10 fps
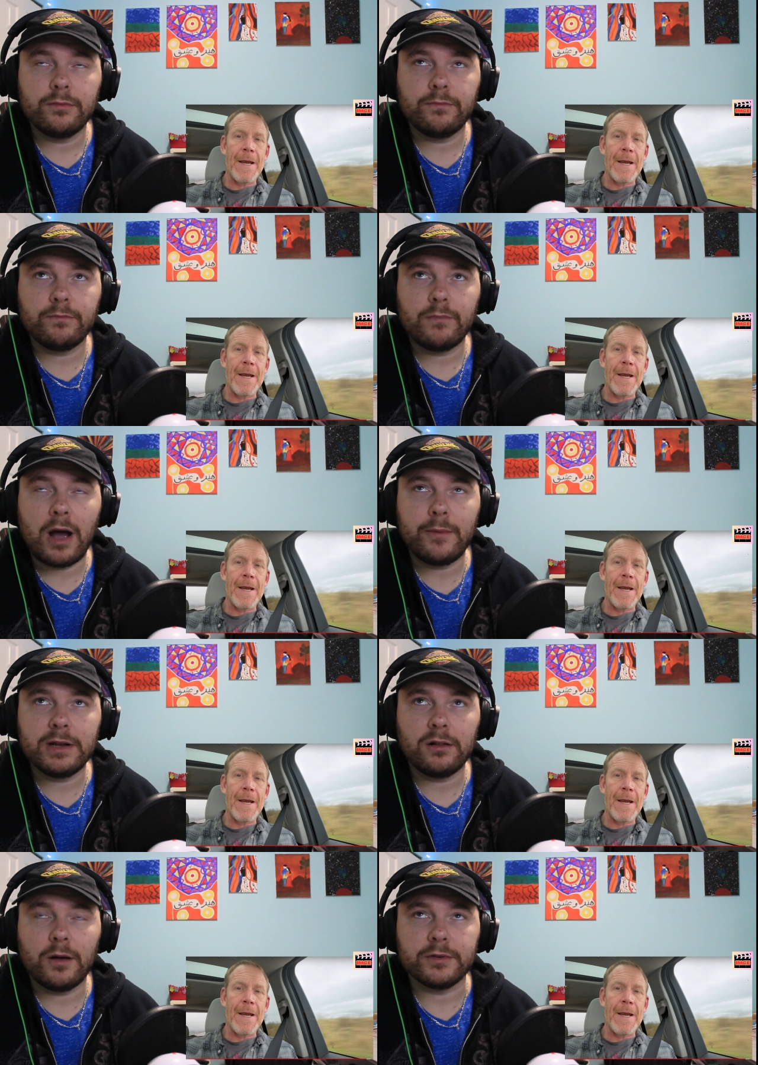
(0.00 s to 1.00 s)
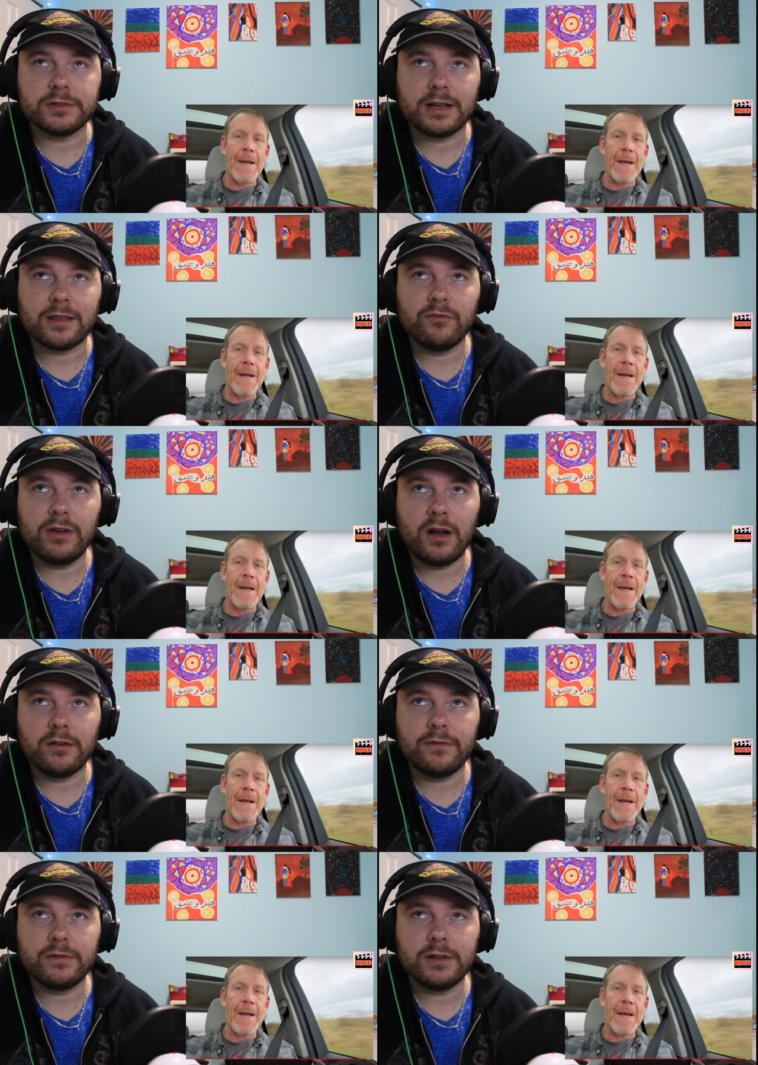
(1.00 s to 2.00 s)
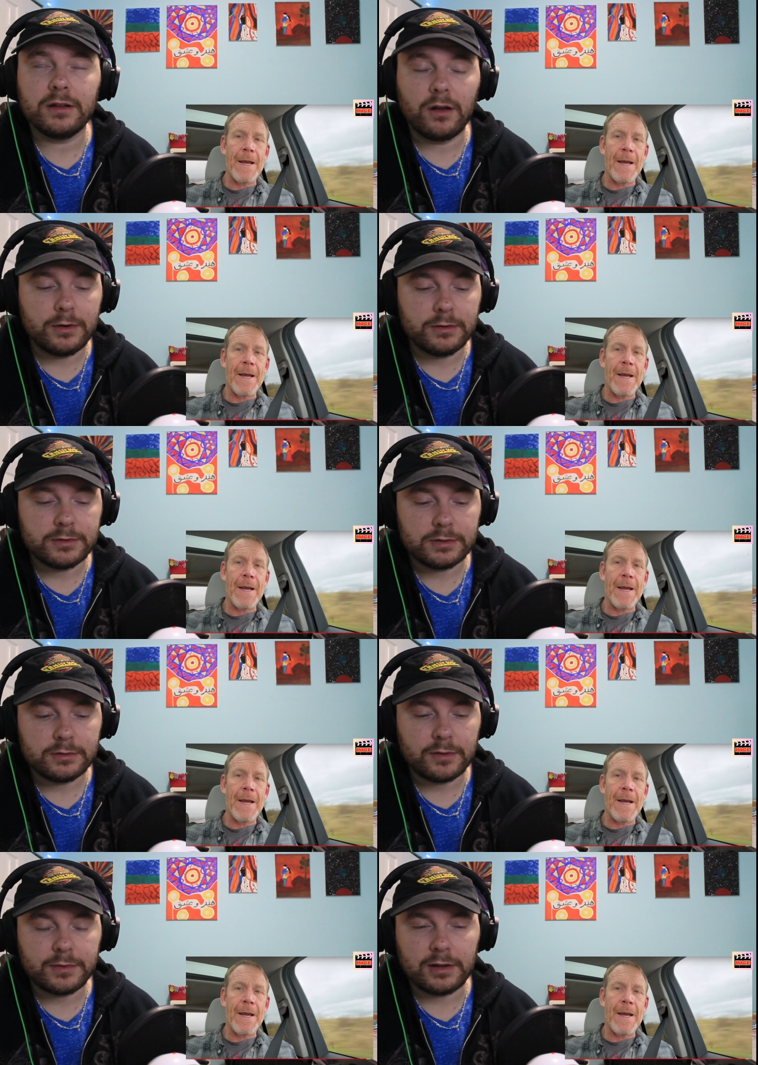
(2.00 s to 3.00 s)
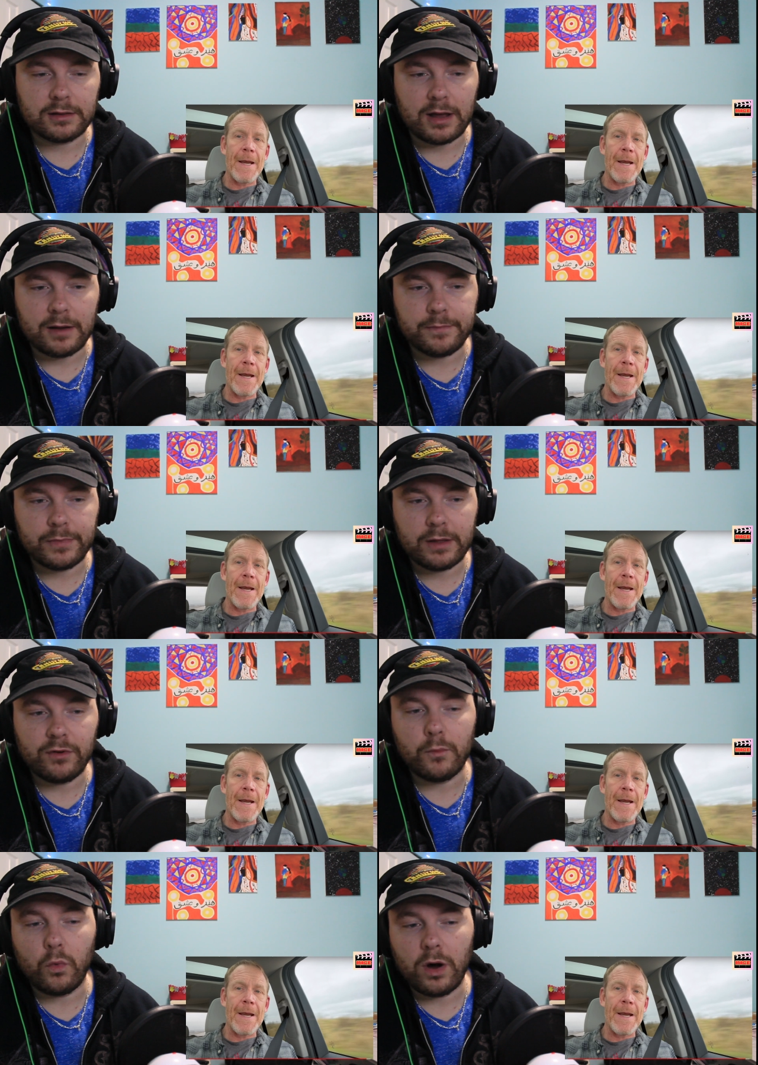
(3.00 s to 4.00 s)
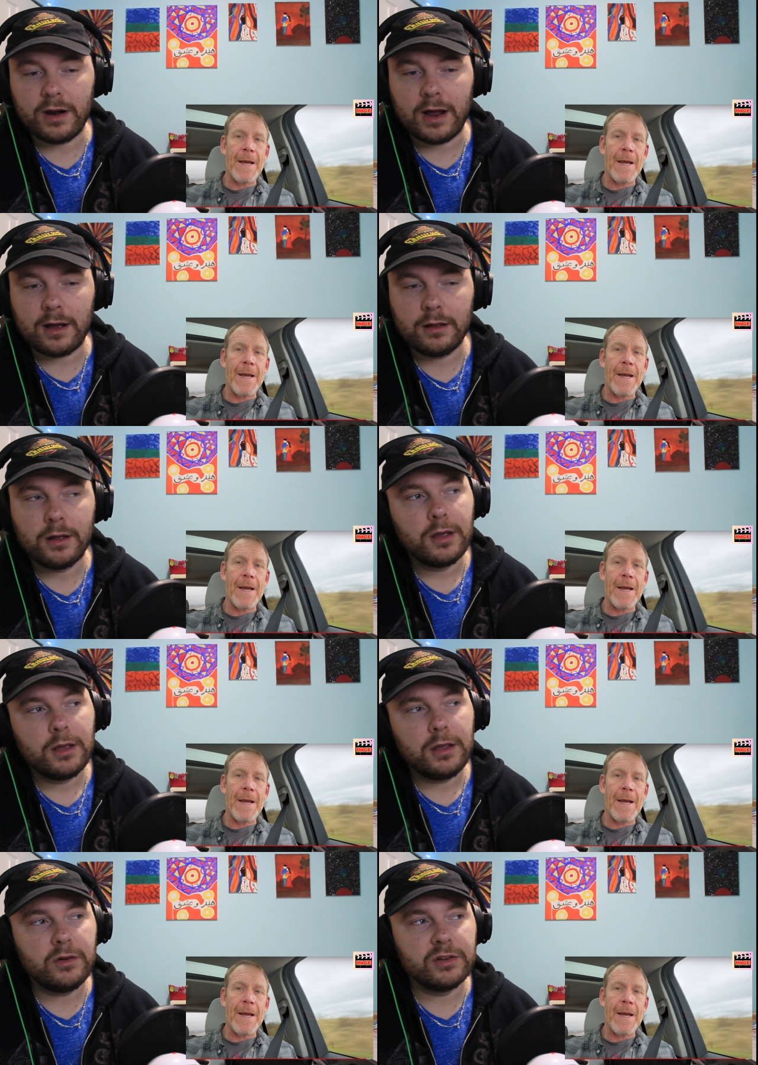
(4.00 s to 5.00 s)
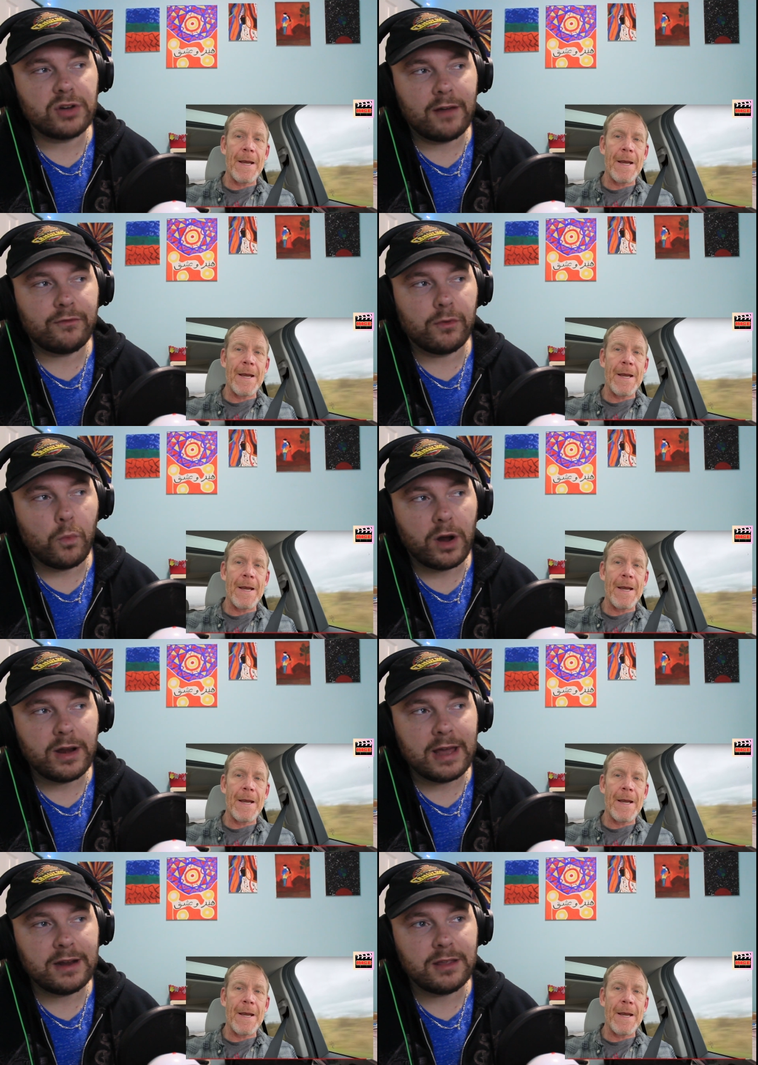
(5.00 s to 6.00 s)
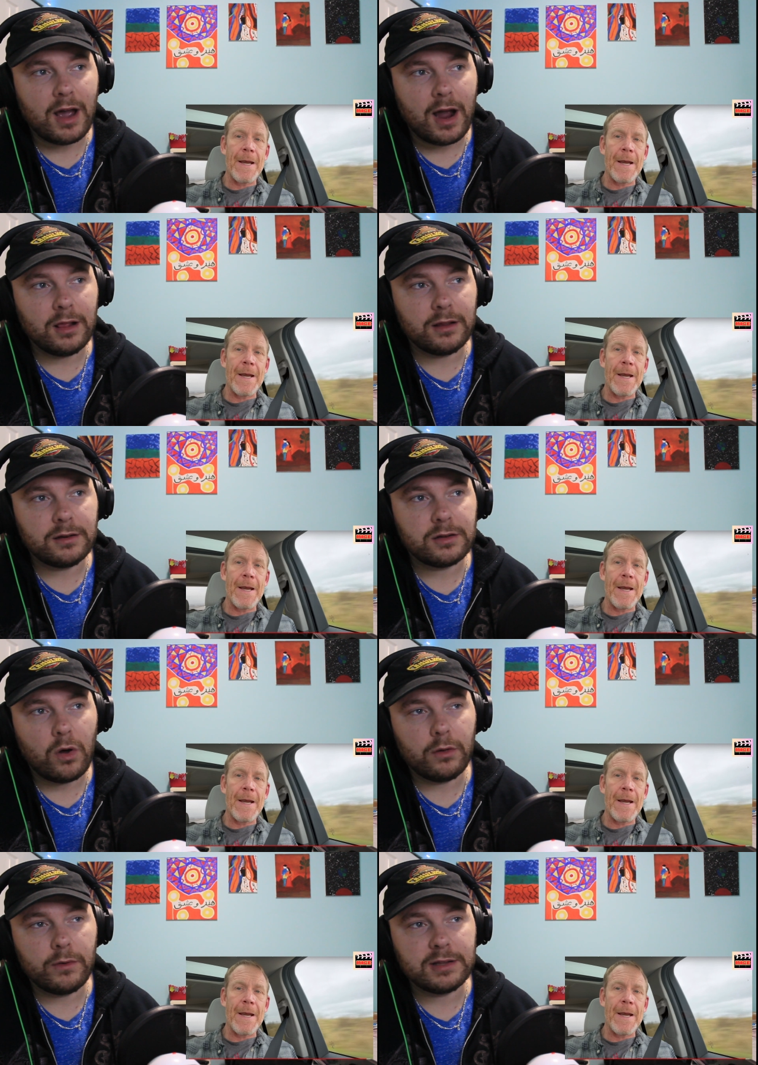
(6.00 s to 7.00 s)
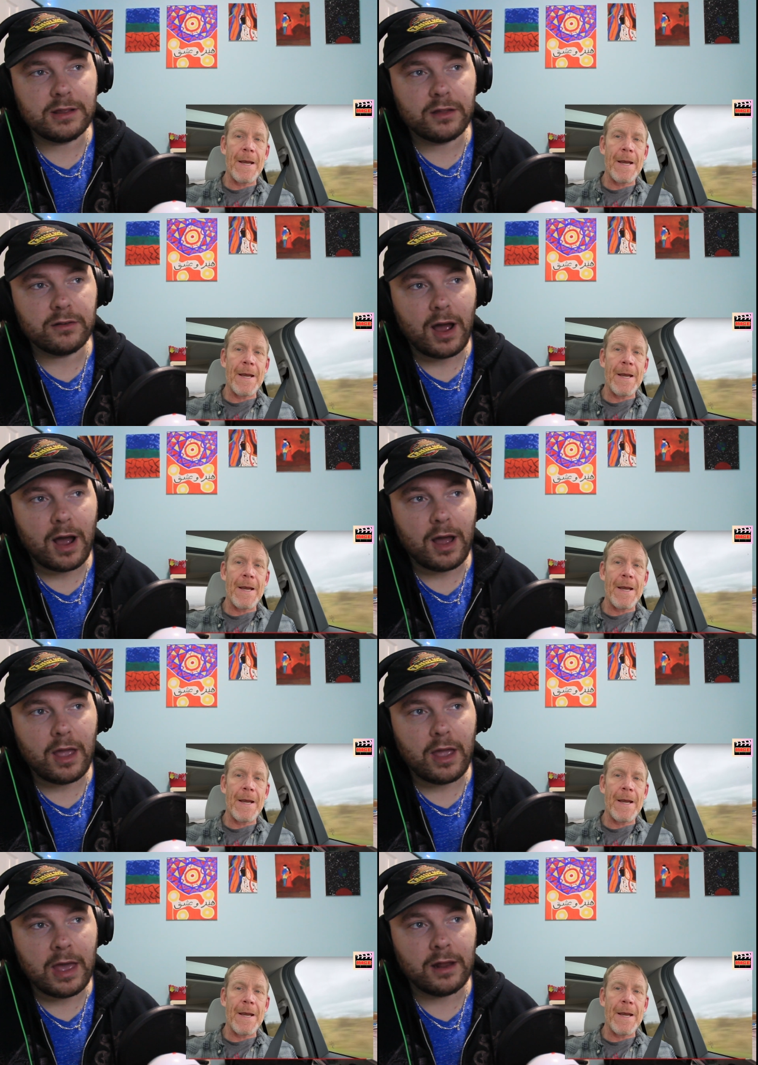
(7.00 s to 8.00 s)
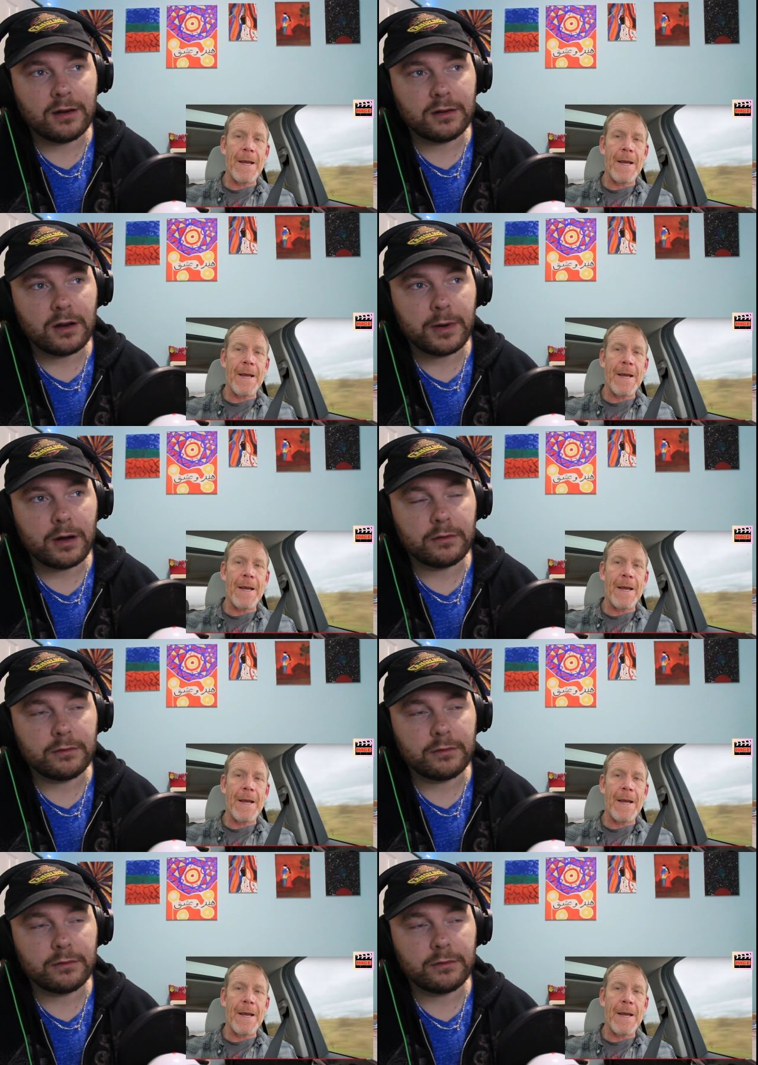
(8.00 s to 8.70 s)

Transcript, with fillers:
Speaker 1: How many kilometers? Like three hundred fifty kilometers? Something like that. From one, you can drive from one end of the island all the way to the other end in about